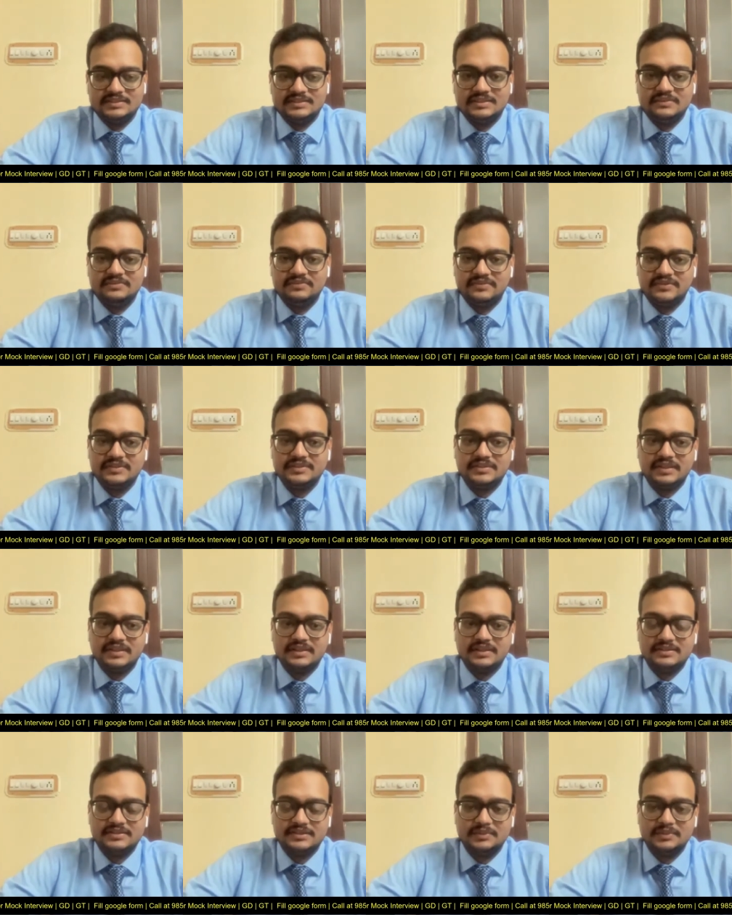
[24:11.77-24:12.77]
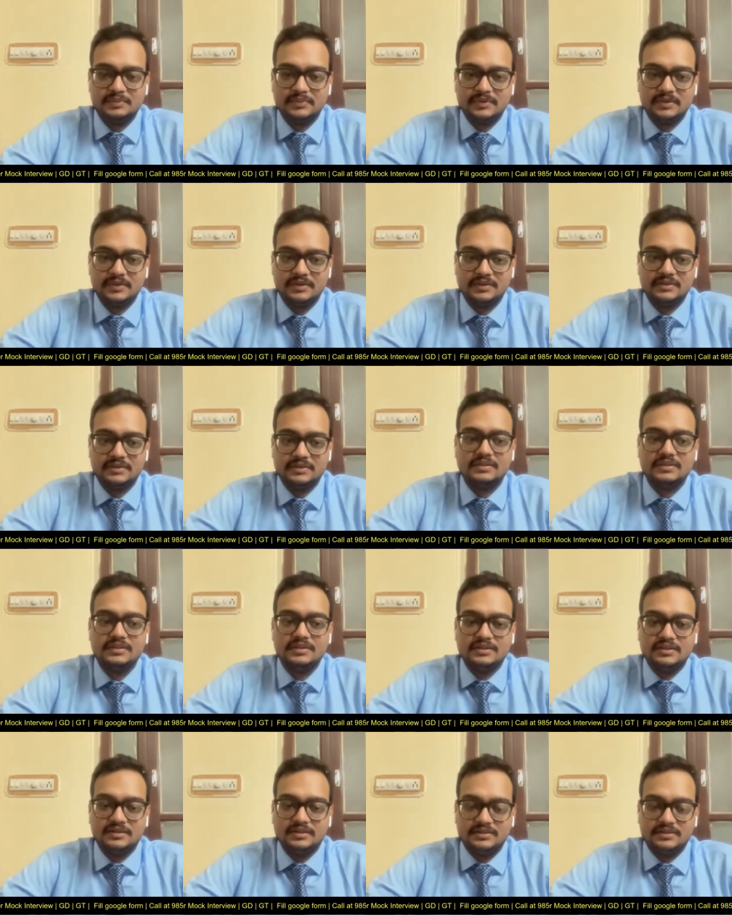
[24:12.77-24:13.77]
Sir, first I sir
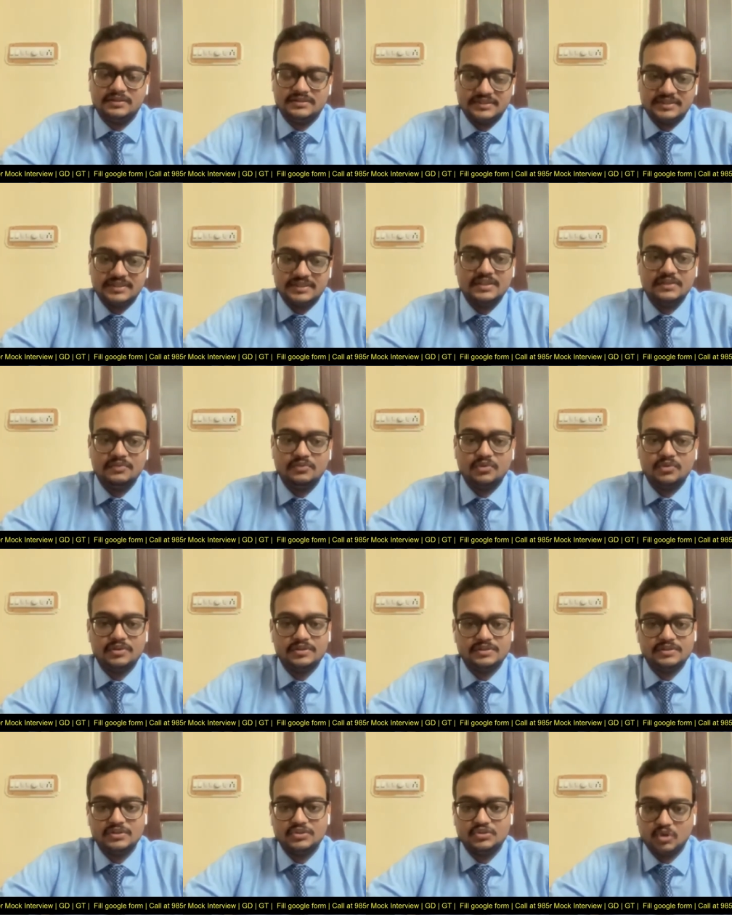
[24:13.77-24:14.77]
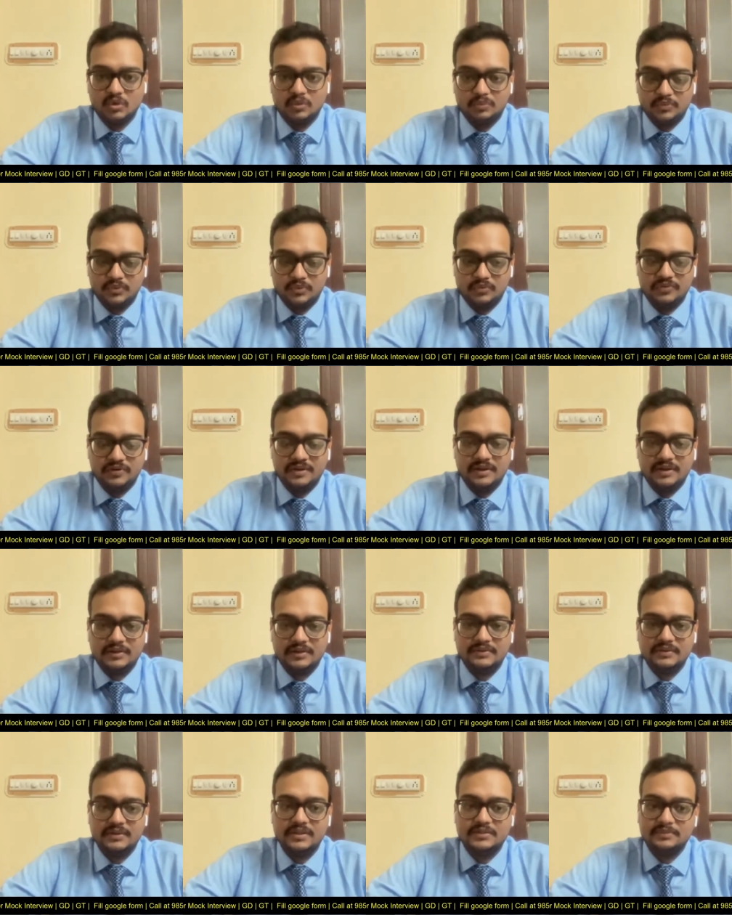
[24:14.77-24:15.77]
uh, see the what is the job profile
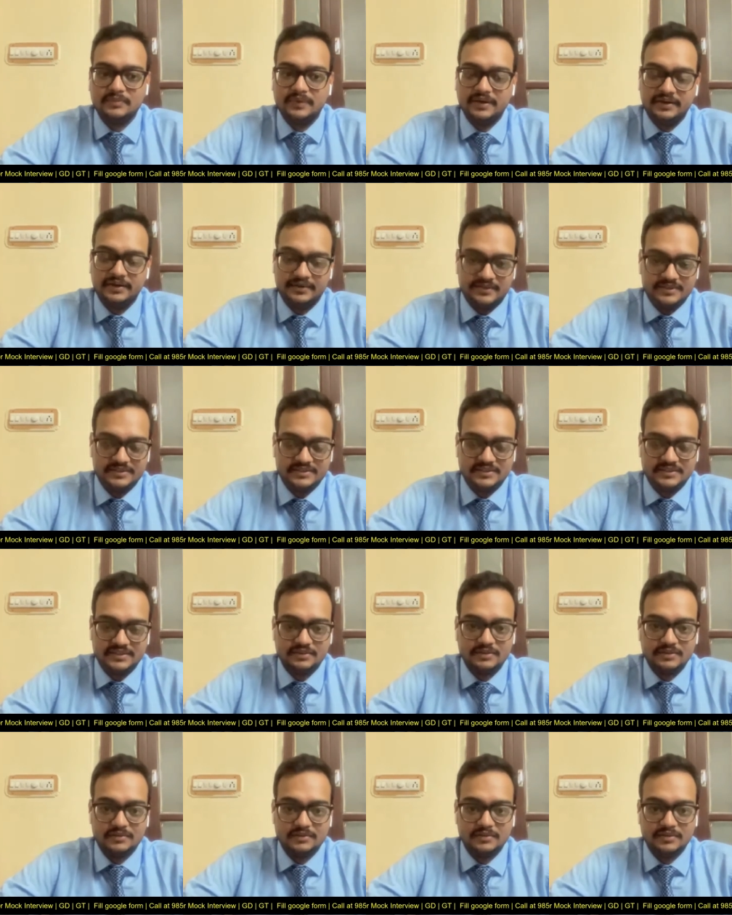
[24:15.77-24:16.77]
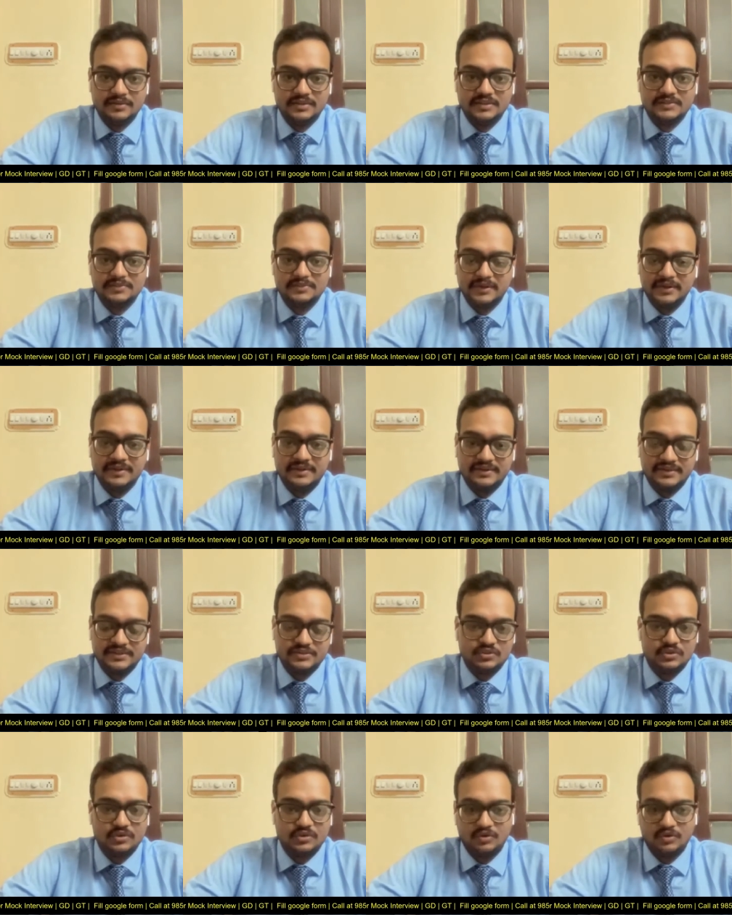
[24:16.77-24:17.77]
and it's my interesting uh, is my
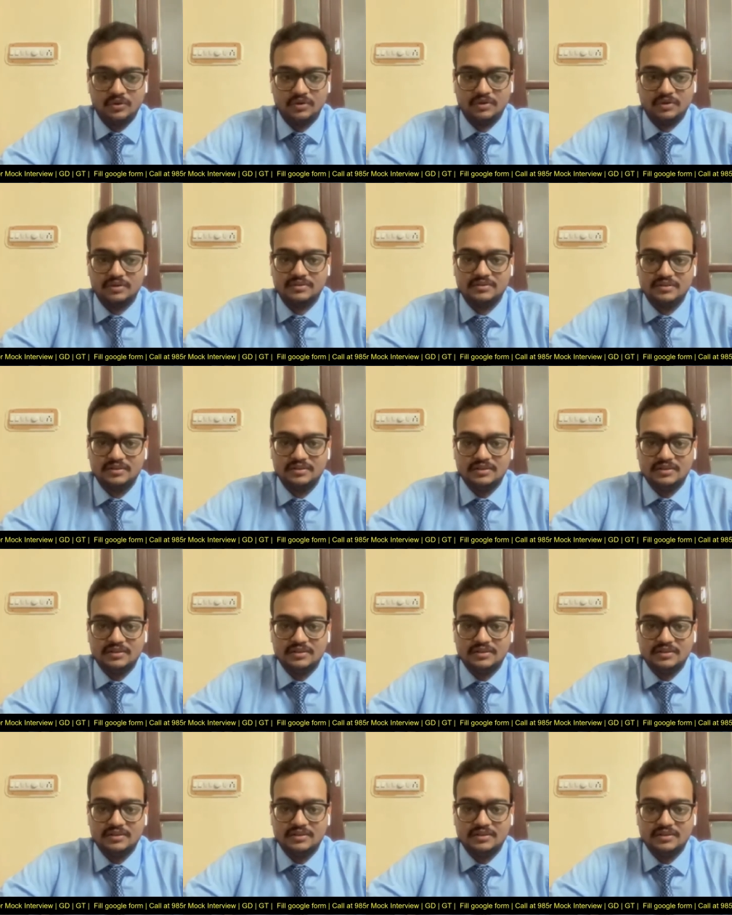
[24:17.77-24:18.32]
interest or not.